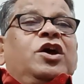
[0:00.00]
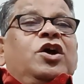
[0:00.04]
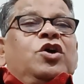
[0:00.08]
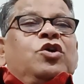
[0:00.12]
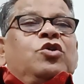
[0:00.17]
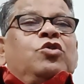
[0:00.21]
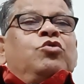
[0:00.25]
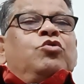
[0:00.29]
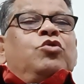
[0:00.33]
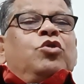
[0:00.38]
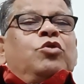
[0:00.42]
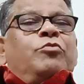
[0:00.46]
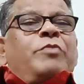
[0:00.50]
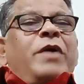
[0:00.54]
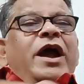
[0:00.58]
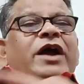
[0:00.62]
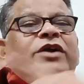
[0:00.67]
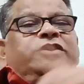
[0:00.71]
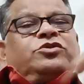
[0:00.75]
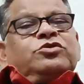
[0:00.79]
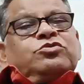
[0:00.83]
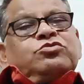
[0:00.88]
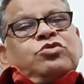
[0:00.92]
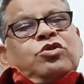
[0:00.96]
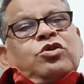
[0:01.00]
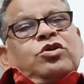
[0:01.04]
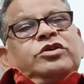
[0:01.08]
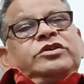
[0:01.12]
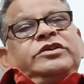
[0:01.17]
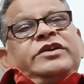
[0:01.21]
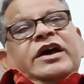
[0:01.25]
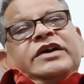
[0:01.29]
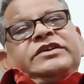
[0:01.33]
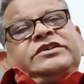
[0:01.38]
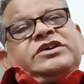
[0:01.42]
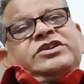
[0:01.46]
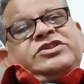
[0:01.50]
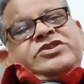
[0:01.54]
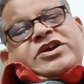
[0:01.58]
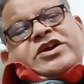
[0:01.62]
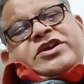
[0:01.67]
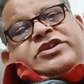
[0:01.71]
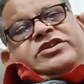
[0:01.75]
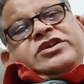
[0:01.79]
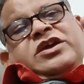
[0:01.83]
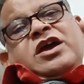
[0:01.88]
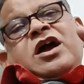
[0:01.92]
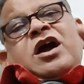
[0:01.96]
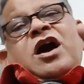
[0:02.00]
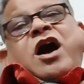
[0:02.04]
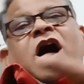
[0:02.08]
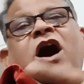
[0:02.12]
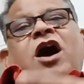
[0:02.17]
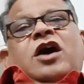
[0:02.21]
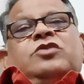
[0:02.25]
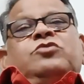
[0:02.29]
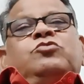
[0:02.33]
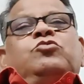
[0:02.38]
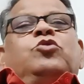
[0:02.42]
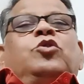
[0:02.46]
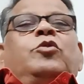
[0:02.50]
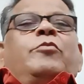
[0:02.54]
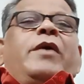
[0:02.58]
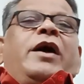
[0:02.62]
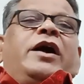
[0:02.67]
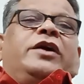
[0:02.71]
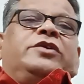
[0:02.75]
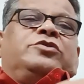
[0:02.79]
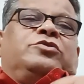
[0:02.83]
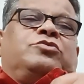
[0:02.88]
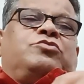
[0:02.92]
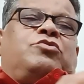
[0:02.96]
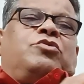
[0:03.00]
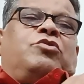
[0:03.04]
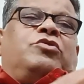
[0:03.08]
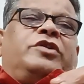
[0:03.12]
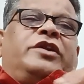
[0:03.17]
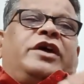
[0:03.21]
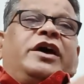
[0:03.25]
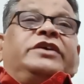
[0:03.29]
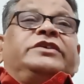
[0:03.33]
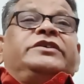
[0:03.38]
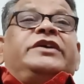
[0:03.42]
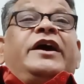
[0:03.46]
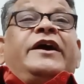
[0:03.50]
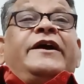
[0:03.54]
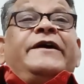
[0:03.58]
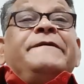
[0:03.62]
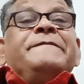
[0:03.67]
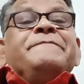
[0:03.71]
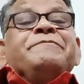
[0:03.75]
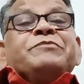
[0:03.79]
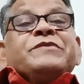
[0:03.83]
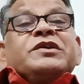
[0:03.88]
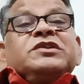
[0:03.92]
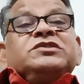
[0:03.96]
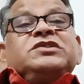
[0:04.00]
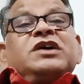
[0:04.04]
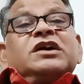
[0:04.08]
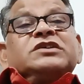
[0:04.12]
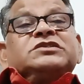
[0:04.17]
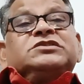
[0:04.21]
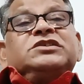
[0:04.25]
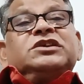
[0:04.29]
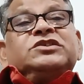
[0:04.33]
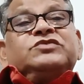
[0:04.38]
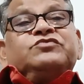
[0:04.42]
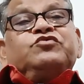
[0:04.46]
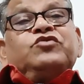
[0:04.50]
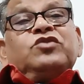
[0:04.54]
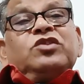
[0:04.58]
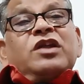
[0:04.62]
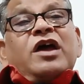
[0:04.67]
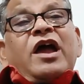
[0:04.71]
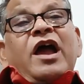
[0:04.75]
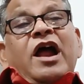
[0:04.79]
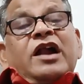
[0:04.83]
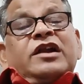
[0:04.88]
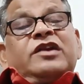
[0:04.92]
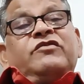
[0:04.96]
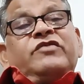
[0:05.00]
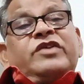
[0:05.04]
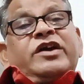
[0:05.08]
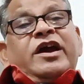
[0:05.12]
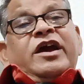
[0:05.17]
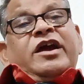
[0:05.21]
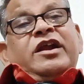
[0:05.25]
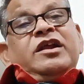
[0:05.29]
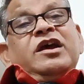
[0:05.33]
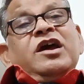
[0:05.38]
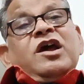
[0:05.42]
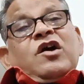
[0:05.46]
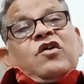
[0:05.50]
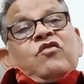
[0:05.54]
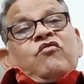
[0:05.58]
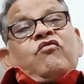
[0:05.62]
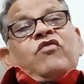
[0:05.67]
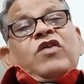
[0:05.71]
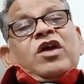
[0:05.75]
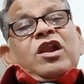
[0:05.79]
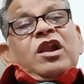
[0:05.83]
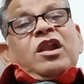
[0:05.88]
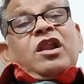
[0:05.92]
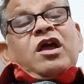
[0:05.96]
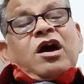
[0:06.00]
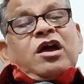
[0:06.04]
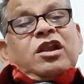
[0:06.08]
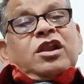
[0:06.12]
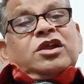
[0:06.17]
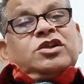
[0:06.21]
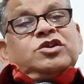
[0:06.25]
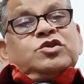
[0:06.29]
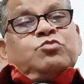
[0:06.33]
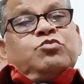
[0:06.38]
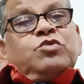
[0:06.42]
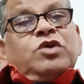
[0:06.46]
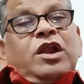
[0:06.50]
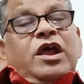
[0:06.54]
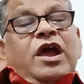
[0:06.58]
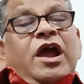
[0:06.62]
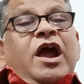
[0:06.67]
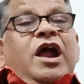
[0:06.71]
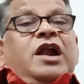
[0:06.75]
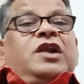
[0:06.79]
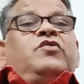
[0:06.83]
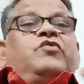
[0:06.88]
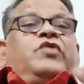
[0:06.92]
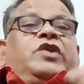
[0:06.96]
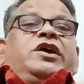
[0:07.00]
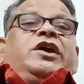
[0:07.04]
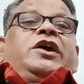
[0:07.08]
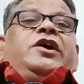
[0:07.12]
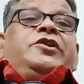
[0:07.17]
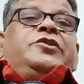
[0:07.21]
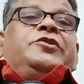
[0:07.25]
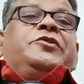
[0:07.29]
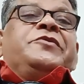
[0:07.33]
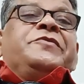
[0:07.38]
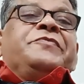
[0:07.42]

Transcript: go back to court as a judge or go back to court as a successful advocate, well knowledgeable advocate.